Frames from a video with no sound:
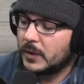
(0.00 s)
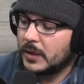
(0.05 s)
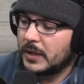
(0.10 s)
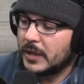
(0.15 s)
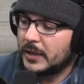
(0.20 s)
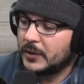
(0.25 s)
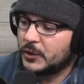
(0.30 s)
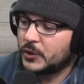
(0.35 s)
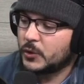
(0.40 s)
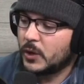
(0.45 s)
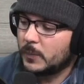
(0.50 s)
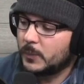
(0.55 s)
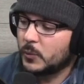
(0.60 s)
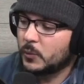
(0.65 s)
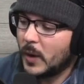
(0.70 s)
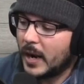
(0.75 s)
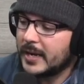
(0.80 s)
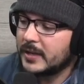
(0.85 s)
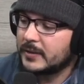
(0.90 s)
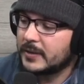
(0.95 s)
is Trump
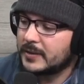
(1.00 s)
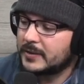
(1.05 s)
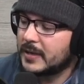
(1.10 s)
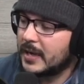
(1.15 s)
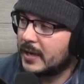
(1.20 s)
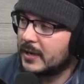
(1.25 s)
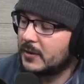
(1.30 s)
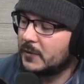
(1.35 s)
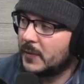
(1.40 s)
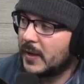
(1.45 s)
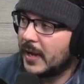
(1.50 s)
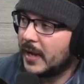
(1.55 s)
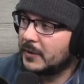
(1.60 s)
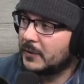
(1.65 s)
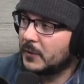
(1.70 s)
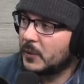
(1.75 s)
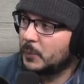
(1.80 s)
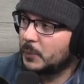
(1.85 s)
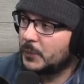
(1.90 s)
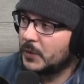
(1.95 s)
right to say that